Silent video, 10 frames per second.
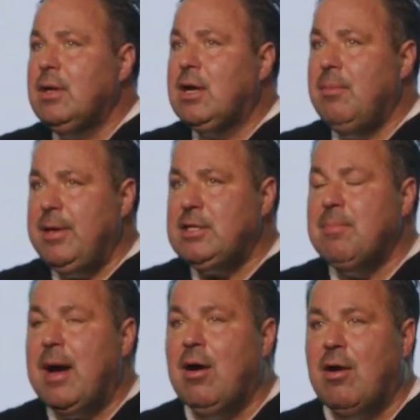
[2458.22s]
Come into my
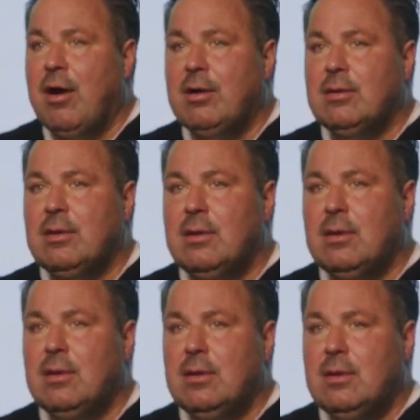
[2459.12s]
heart
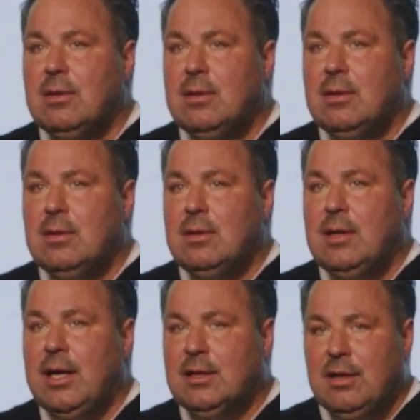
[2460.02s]

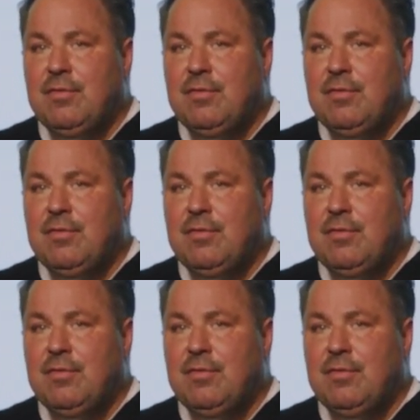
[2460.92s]
and live